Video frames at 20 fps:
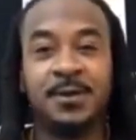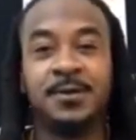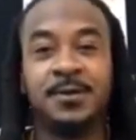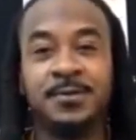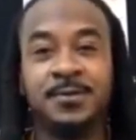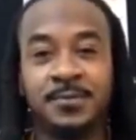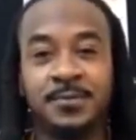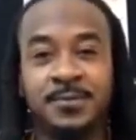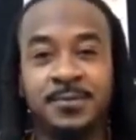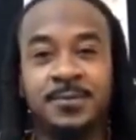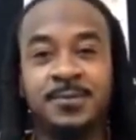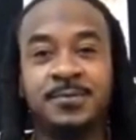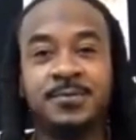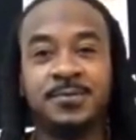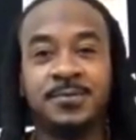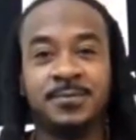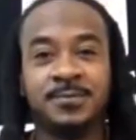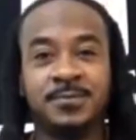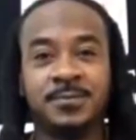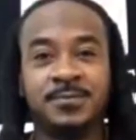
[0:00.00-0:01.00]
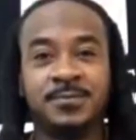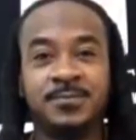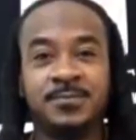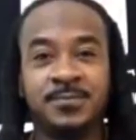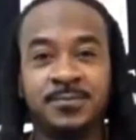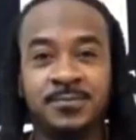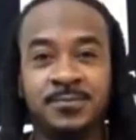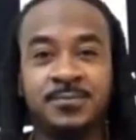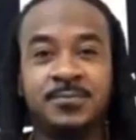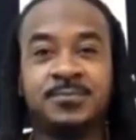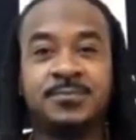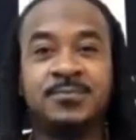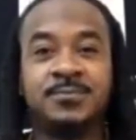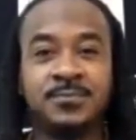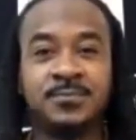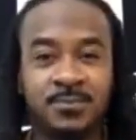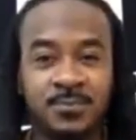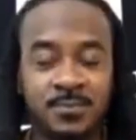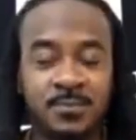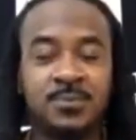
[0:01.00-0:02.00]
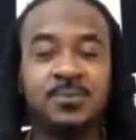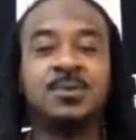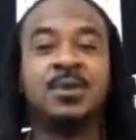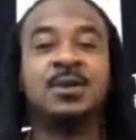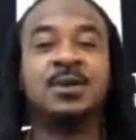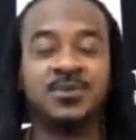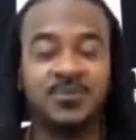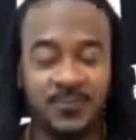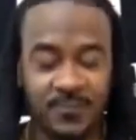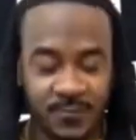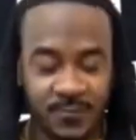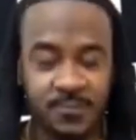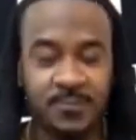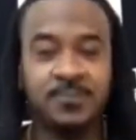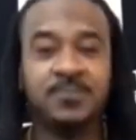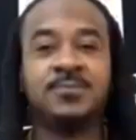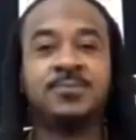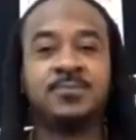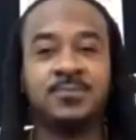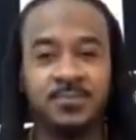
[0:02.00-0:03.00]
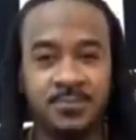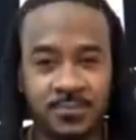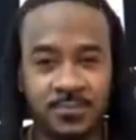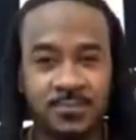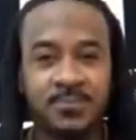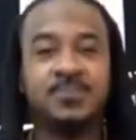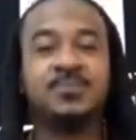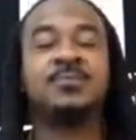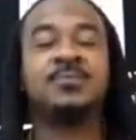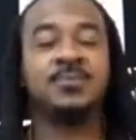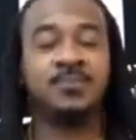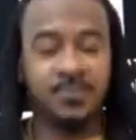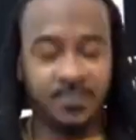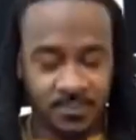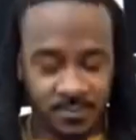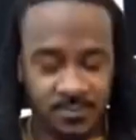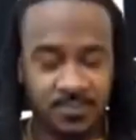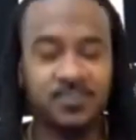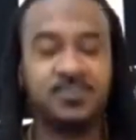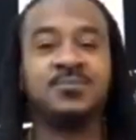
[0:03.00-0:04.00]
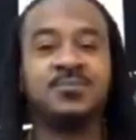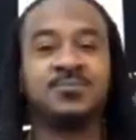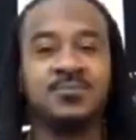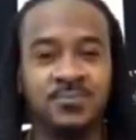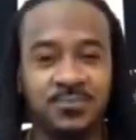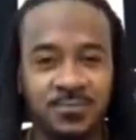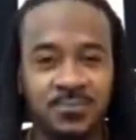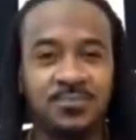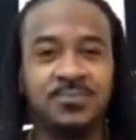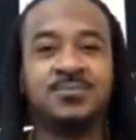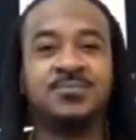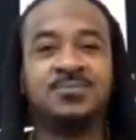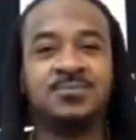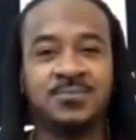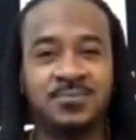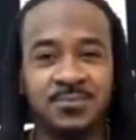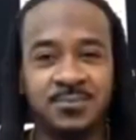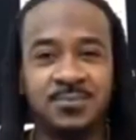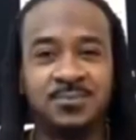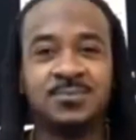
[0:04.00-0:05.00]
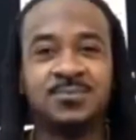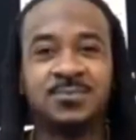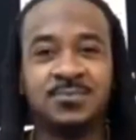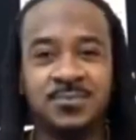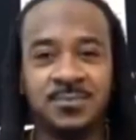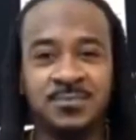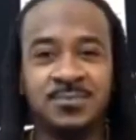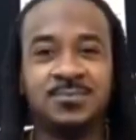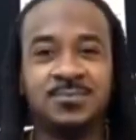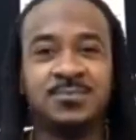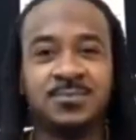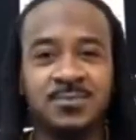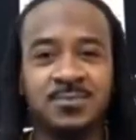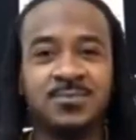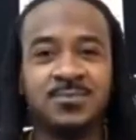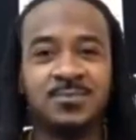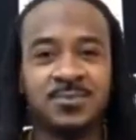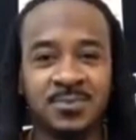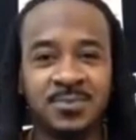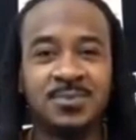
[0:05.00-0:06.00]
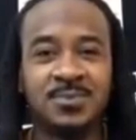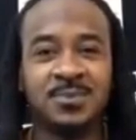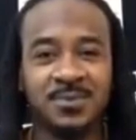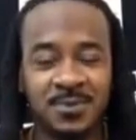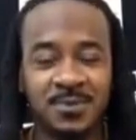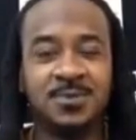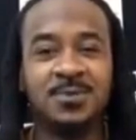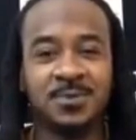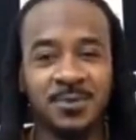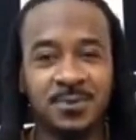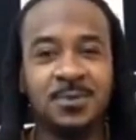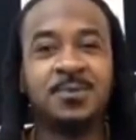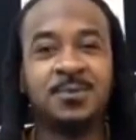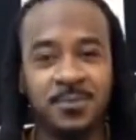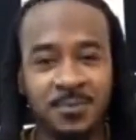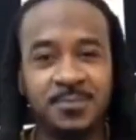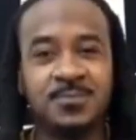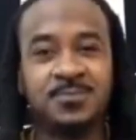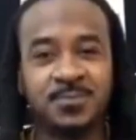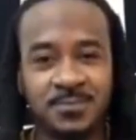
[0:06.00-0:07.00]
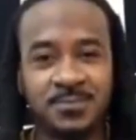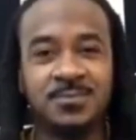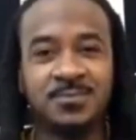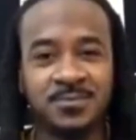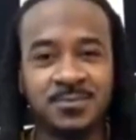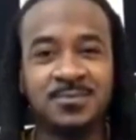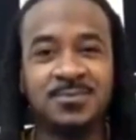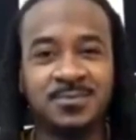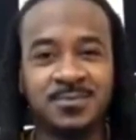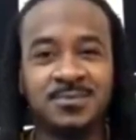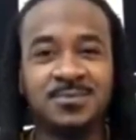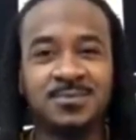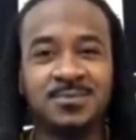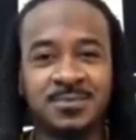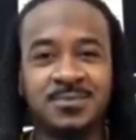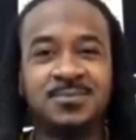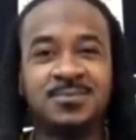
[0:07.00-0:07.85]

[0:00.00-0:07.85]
We need man. Fuck a rapper. Show us some man, my nigga. Them rappers misled me.